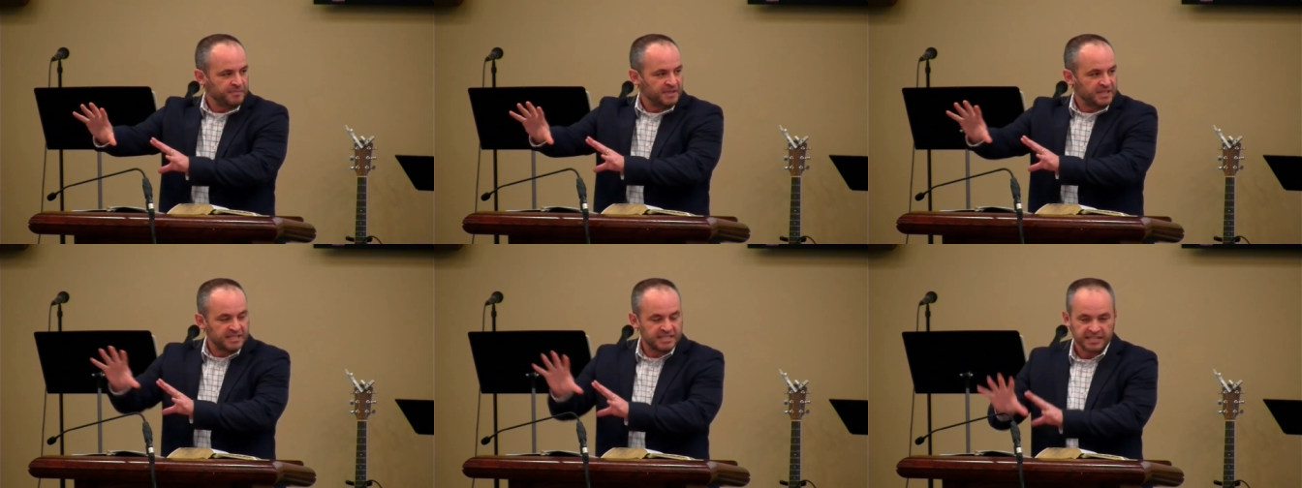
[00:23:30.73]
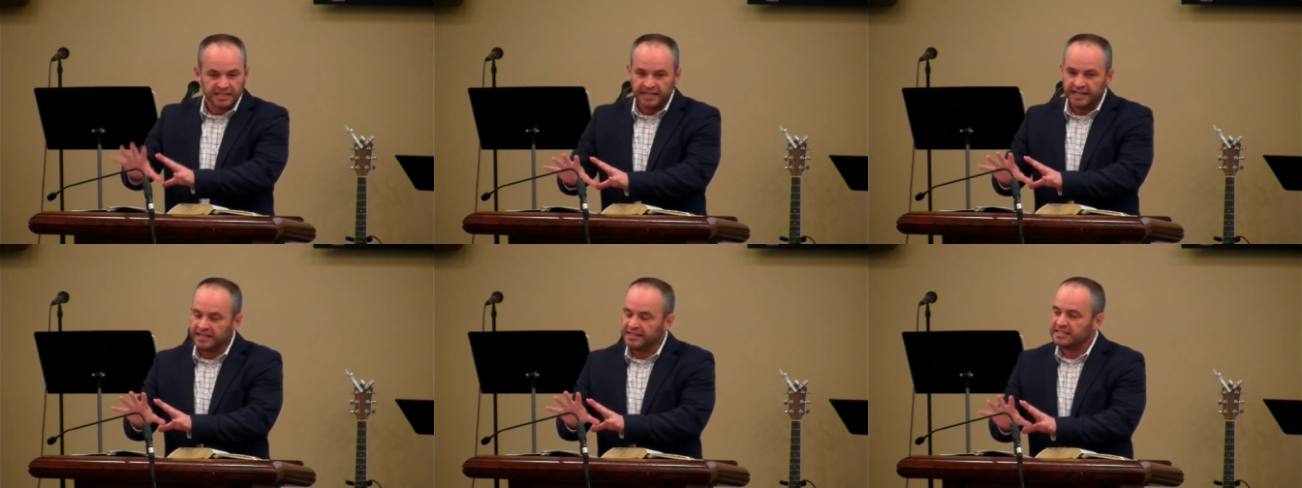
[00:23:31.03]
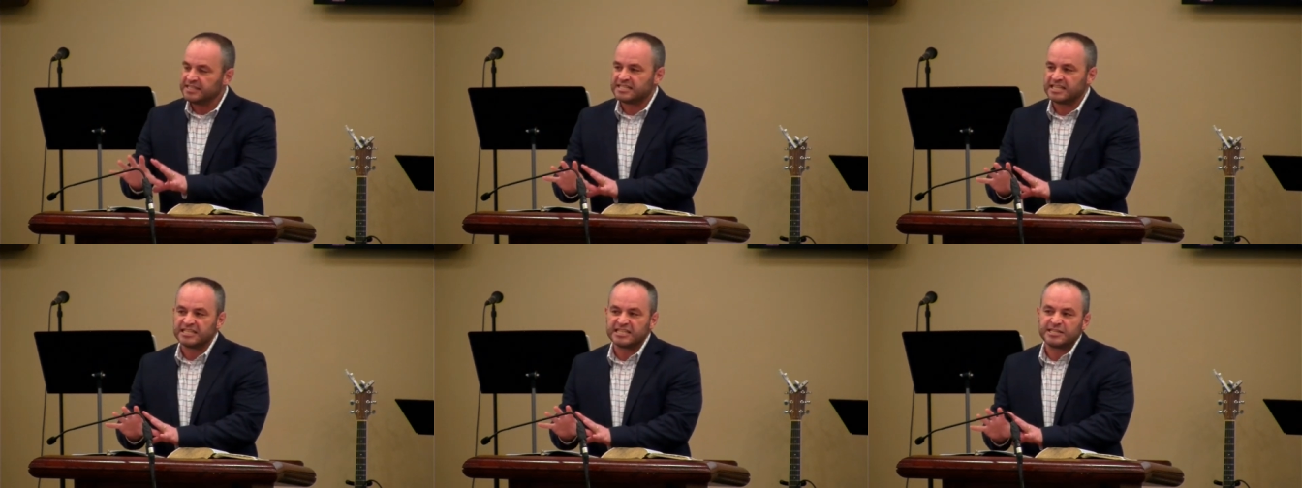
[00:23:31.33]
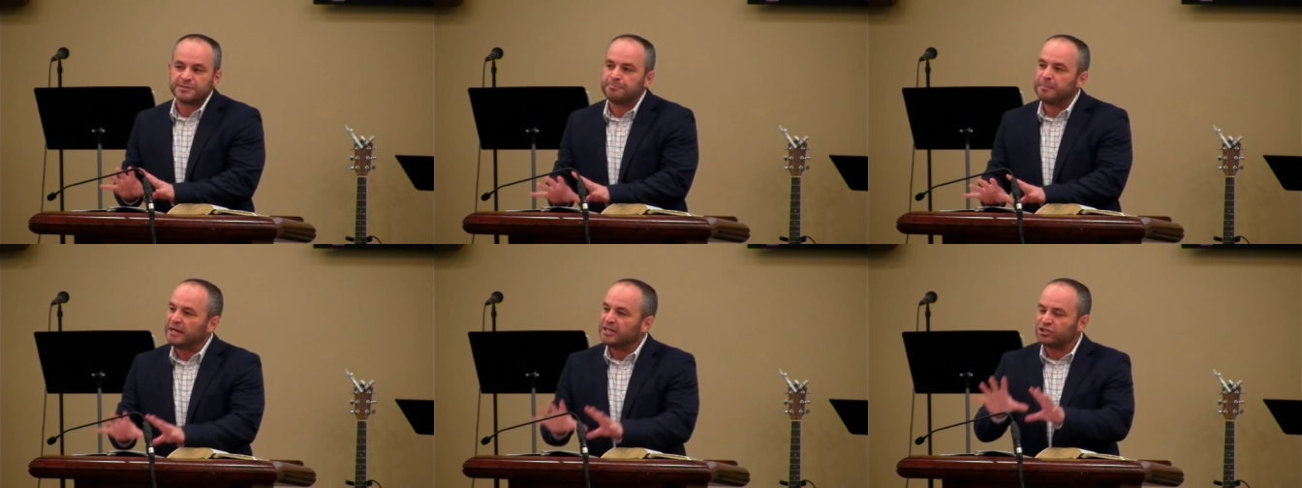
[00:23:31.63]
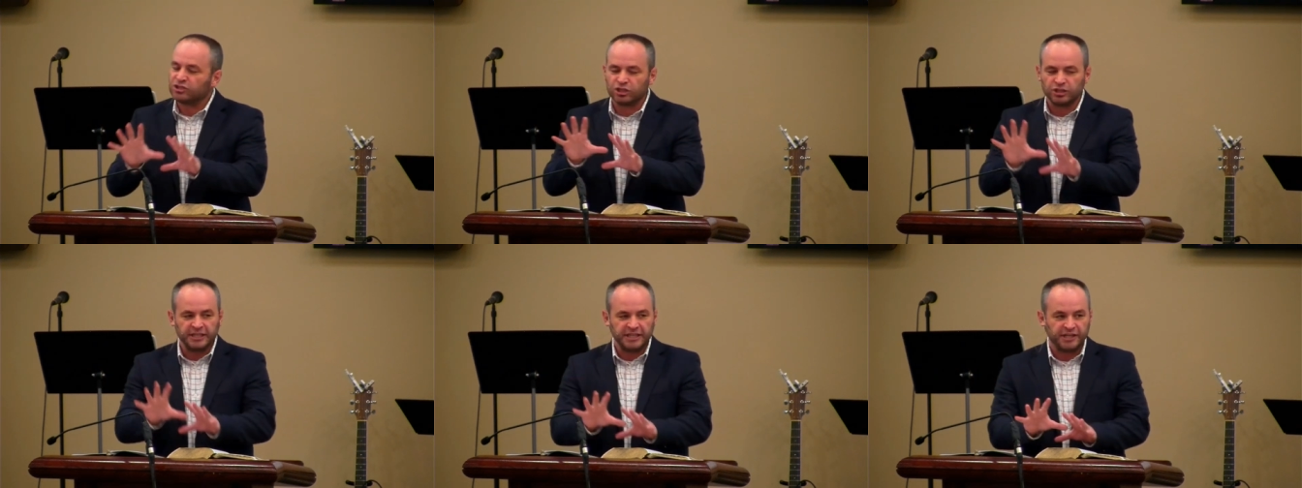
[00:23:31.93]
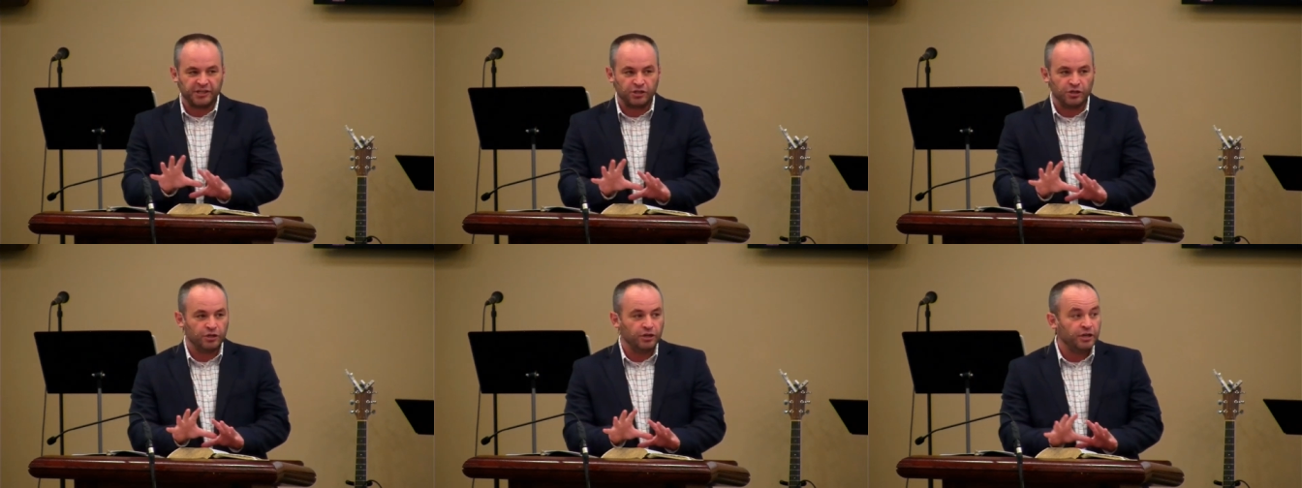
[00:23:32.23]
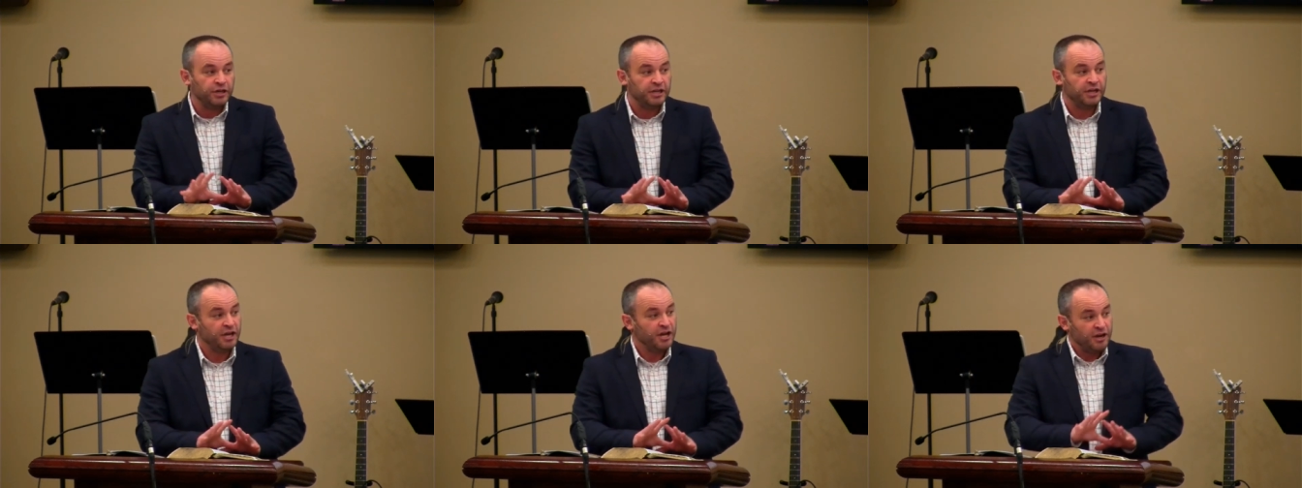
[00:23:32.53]
This land is especially
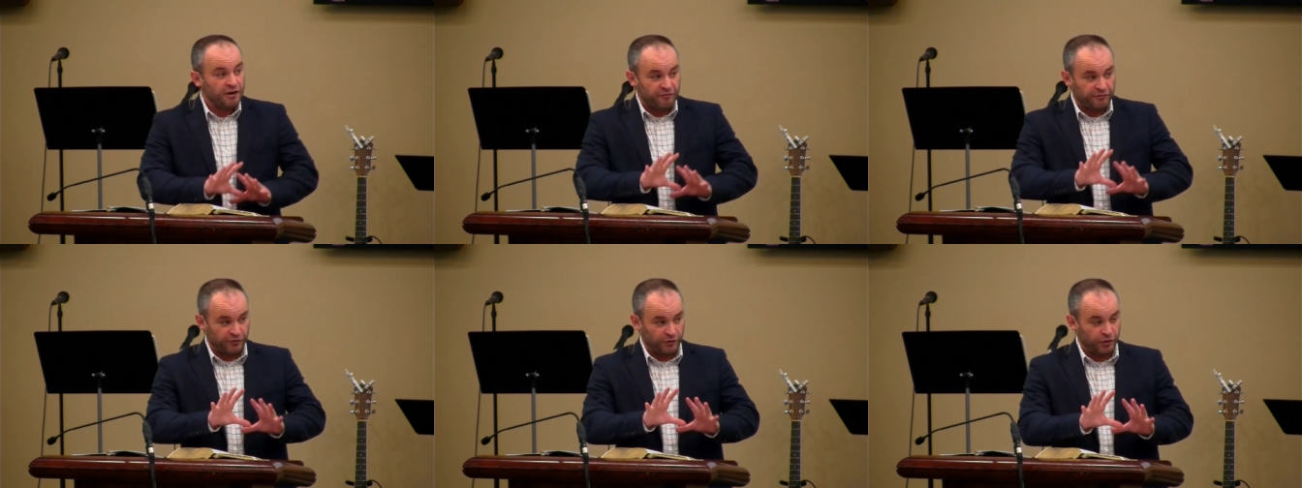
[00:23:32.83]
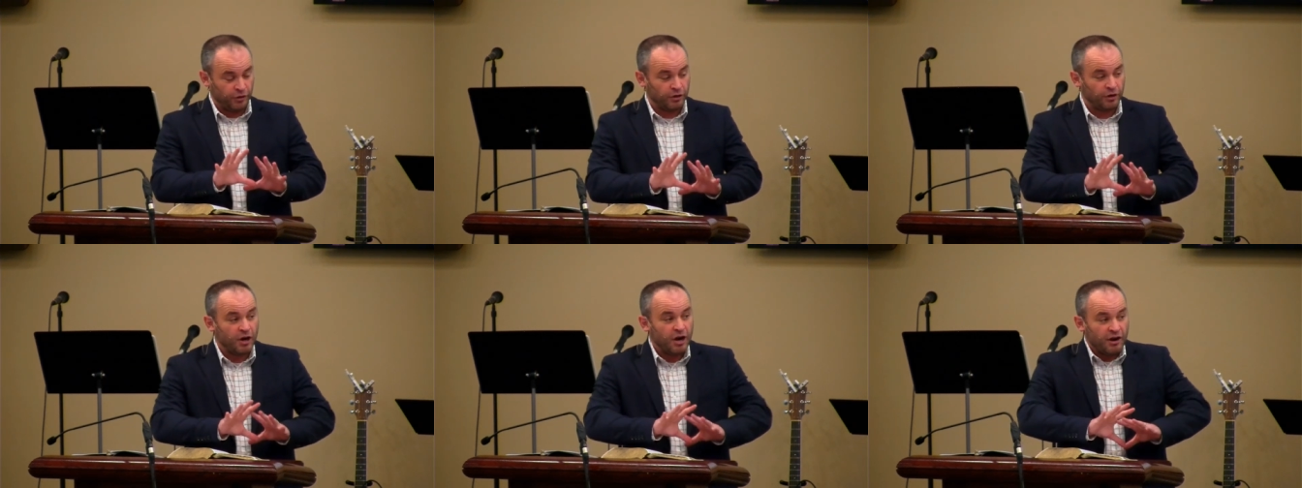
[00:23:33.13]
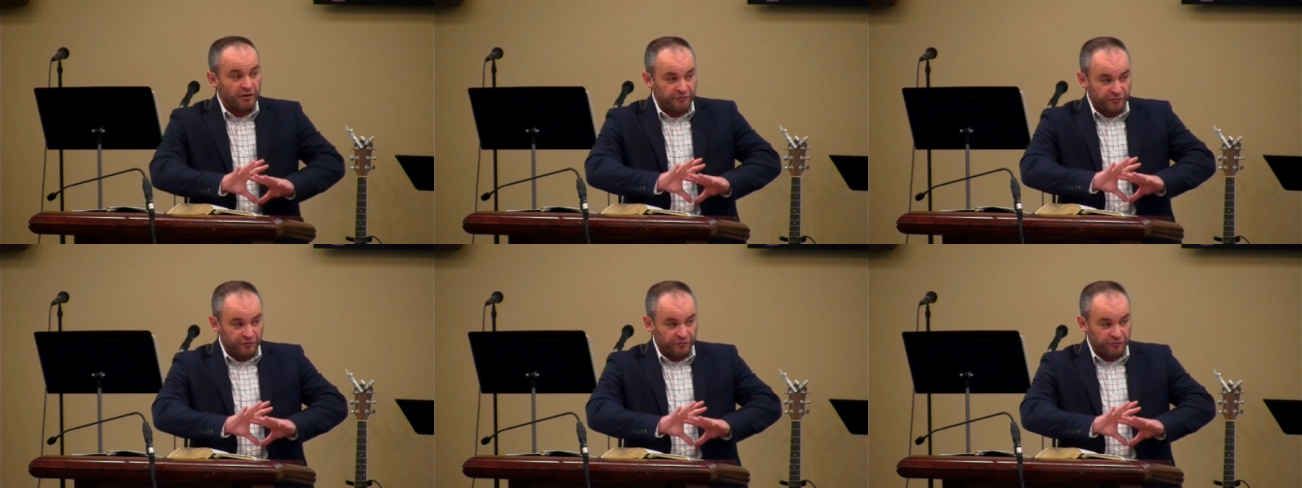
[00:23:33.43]
good for,